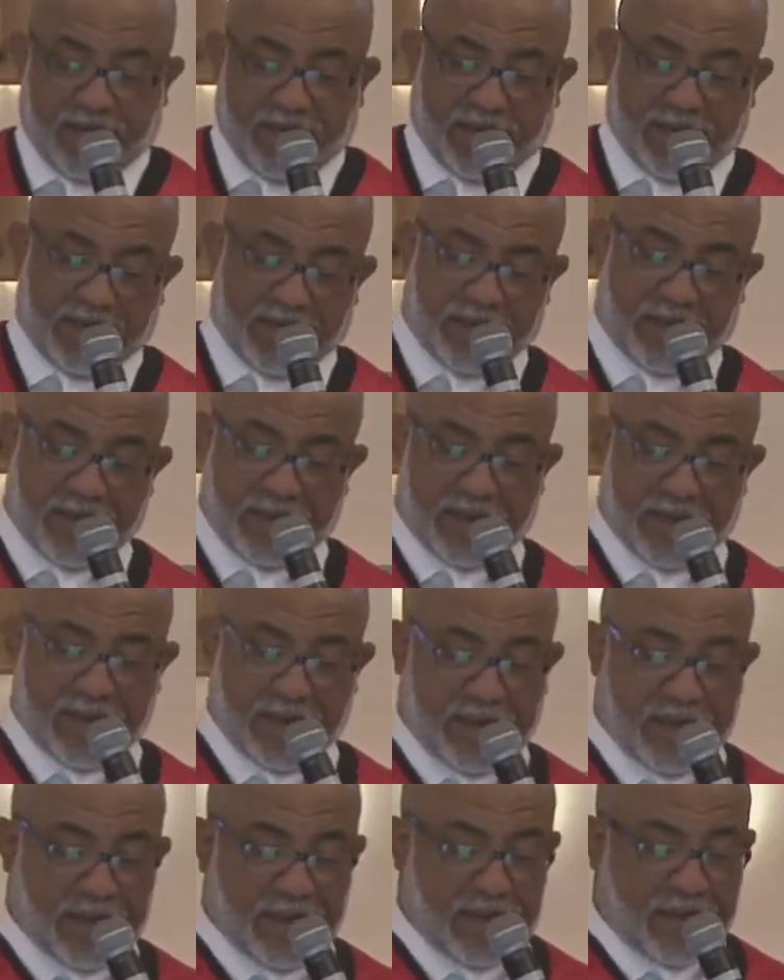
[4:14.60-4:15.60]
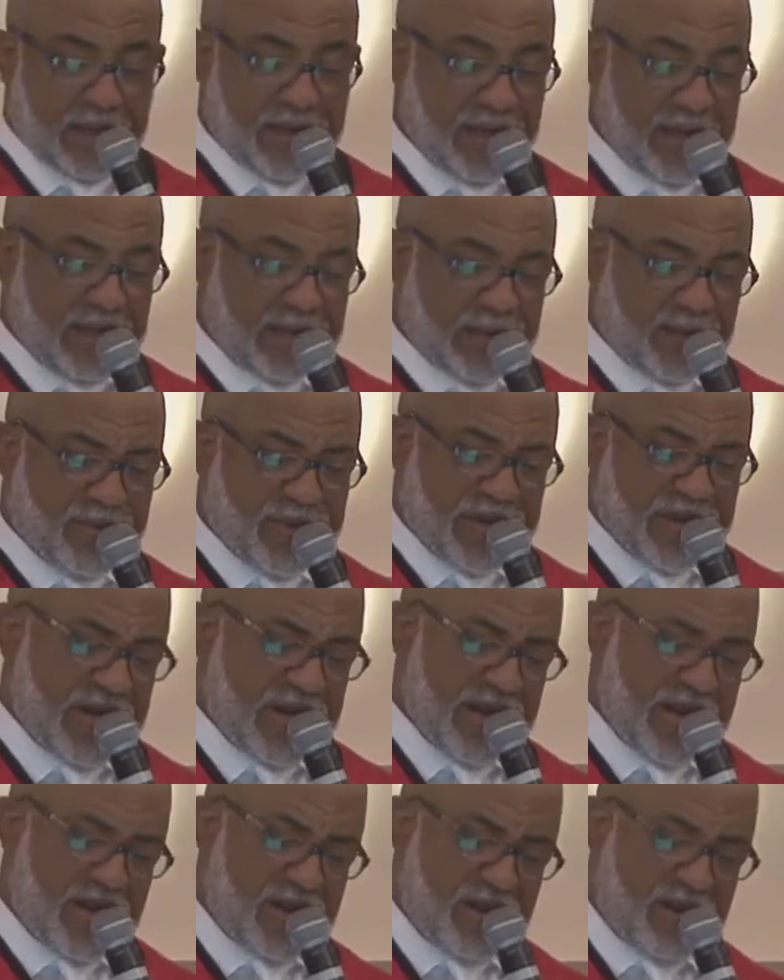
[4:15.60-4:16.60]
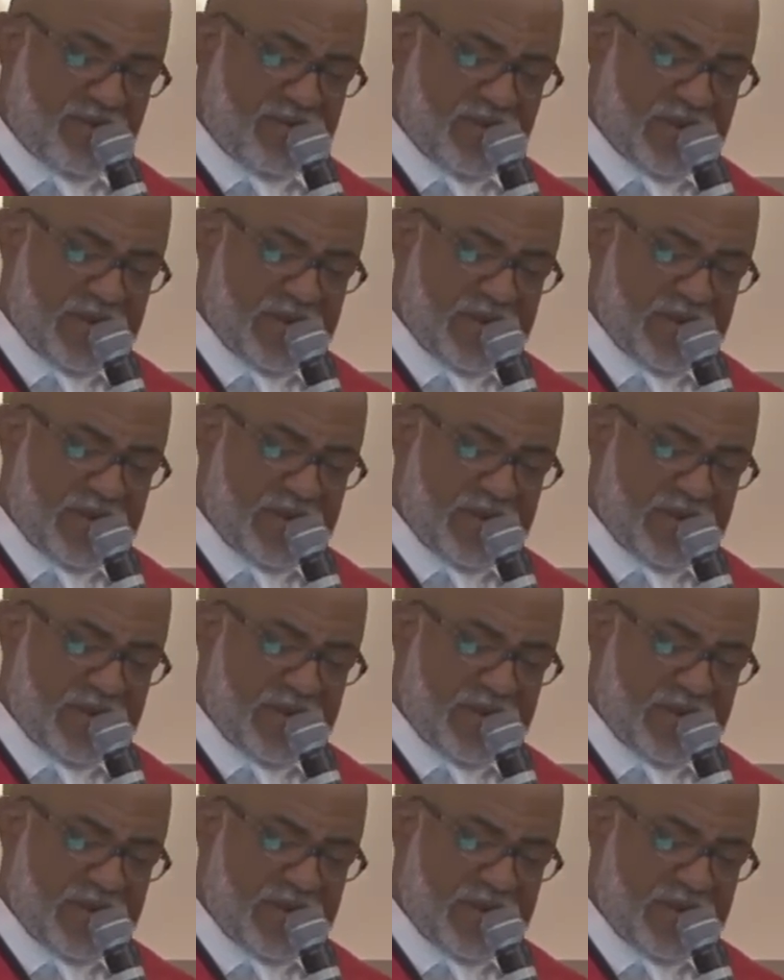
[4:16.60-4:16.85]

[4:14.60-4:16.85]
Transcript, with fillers: Uh, it's been a hell of